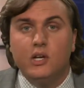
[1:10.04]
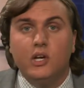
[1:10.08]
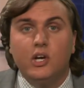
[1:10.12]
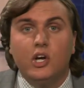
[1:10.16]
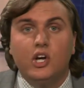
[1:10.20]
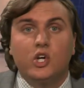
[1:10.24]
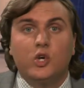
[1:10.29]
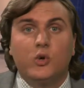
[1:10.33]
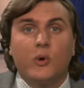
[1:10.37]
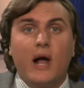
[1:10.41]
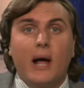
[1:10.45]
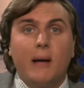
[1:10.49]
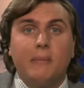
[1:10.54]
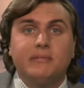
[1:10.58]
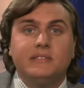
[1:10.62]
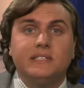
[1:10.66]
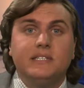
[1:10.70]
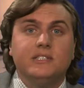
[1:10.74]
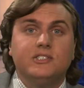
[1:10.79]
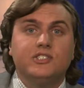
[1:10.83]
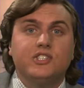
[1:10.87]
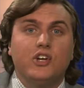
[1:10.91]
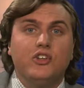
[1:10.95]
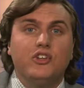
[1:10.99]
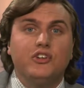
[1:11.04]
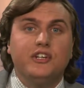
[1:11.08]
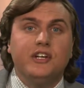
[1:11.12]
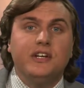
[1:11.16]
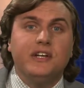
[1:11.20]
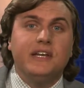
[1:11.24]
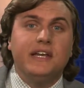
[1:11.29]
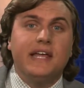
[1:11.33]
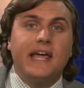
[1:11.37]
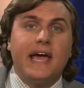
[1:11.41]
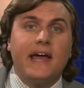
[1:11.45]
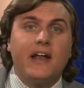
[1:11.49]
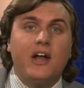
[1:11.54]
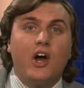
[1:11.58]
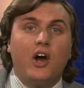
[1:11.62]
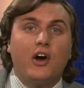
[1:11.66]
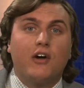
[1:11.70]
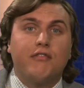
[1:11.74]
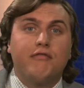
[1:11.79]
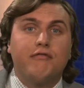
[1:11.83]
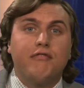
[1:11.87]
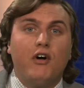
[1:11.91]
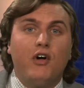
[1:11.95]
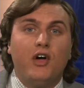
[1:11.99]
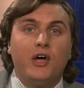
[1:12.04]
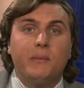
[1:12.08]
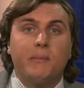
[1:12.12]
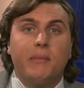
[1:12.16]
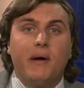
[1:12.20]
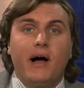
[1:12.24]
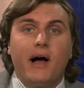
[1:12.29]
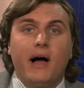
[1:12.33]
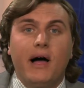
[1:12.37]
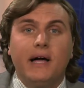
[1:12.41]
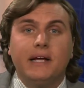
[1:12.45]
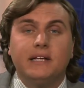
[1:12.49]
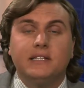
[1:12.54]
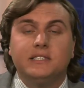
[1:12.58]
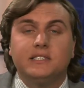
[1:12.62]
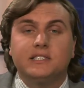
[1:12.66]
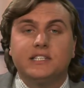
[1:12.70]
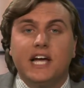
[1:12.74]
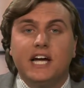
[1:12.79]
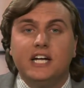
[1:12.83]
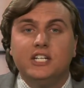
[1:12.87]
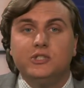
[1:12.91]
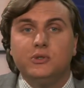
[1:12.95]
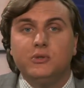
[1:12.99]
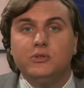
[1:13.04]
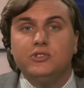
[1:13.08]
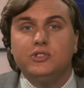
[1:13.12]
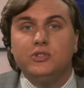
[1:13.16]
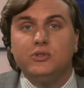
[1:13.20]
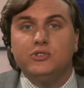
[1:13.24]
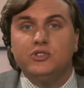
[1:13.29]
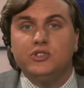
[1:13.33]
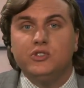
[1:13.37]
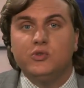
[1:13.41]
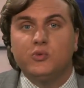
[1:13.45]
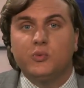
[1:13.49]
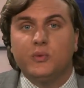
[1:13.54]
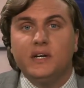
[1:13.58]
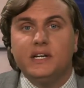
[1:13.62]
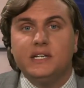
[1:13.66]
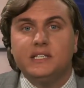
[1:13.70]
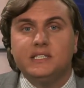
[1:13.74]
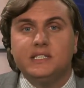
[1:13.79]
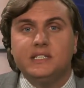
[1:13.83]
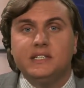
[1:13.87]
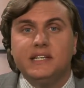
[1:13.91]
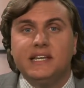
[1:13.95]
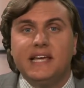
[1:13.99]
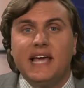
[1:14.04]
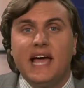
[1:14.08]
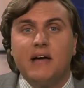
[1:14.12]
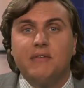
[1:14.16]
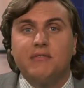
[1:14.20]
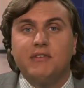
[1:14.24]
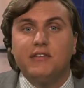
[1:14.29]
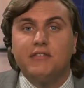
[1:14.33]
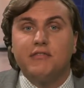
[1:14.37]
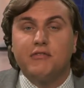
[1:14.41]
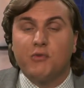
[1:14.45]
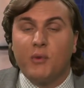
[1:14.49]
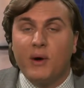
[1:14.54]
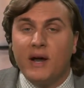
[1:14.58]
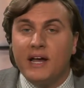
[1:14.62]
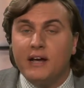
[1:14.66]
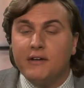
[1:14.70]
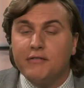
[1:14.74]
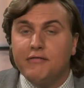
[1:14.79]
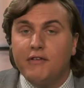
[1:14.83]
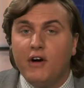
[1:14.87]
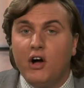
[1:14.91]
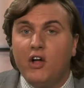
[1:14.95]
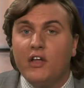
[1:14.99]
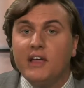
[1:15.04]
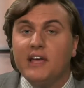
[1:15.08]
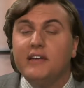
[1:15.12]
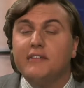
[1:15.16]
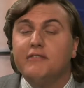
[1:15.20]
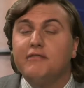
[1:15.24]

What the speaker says: Crops in southern Indiana are falling behind schedule due to recently heavy rainfall and